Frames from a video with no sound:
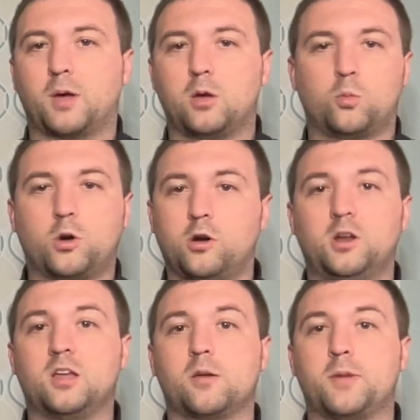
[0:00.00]
by
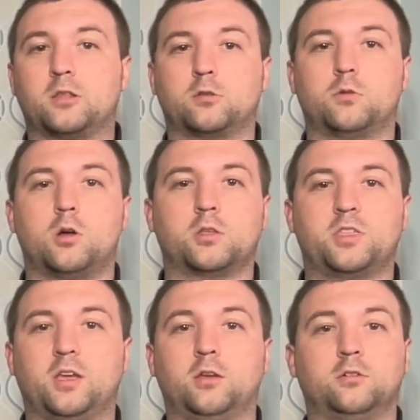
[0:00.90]
worrying about the wrong
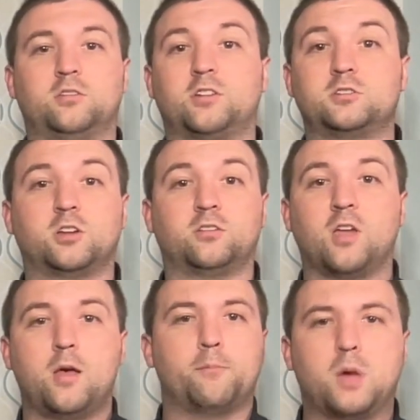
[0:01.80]
things such as
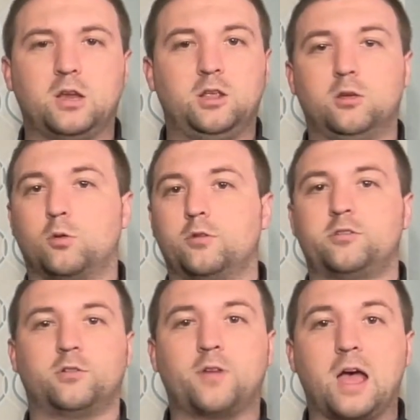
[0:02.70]
money or
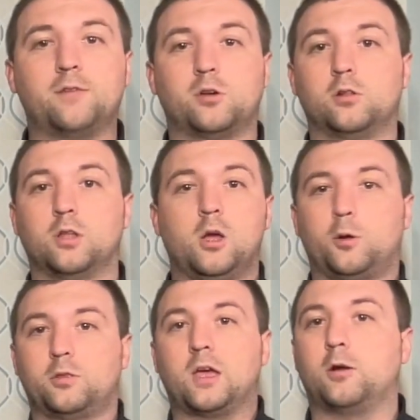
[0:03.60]
survival
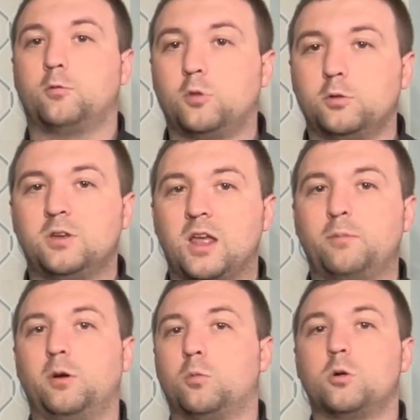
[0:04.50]
or that our rude
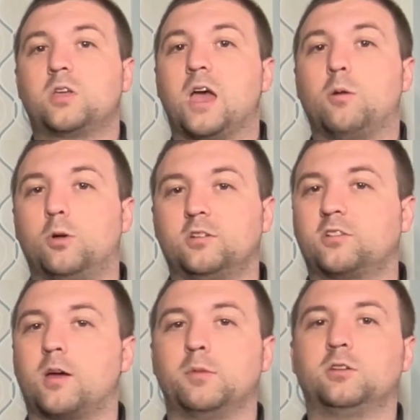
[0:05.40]
neighbor will get what's
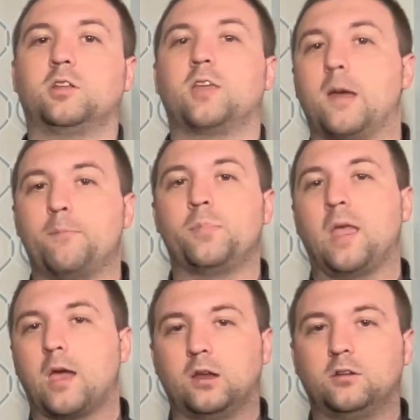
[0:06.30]
coming to them
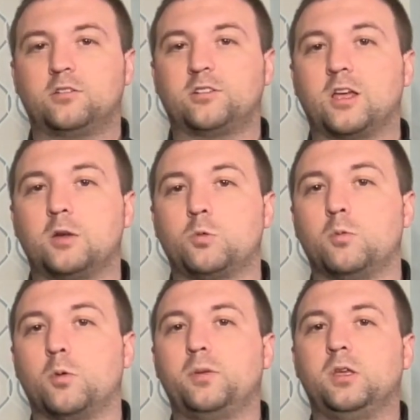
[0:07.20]
and instead we
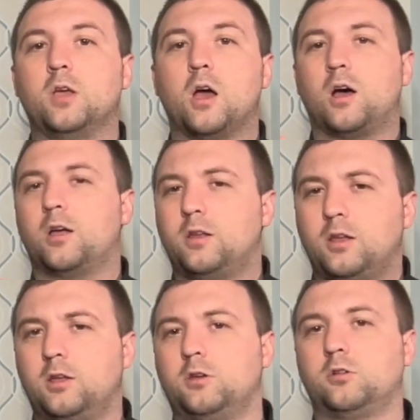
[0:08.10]
will be
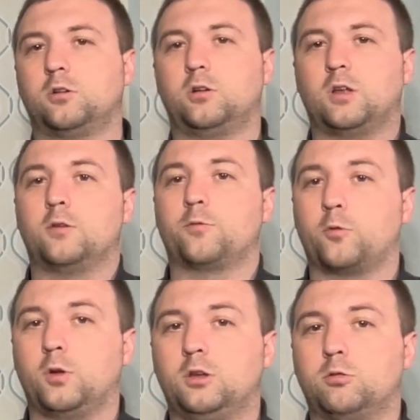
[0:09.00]
unhindered and
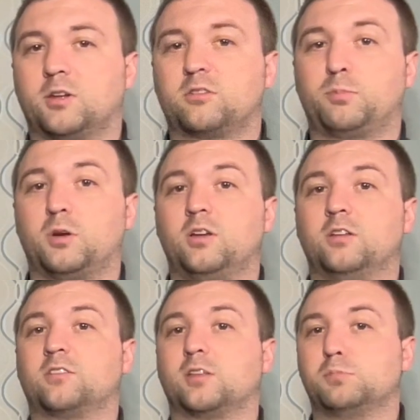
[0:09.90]
free to
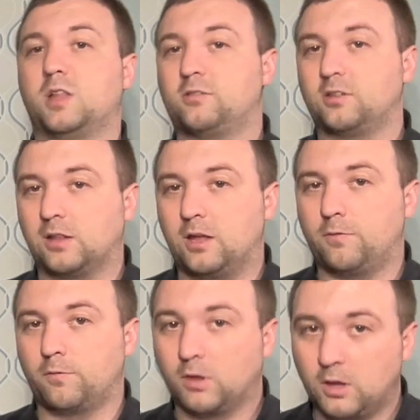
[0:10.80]
experience the blessed life
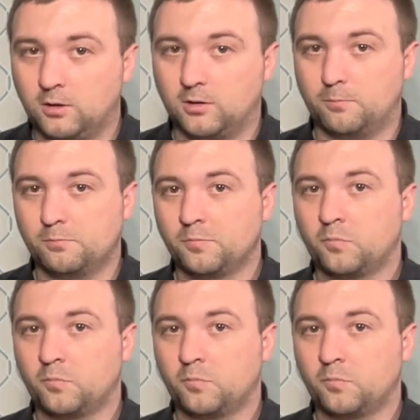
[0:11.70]
of the kingdom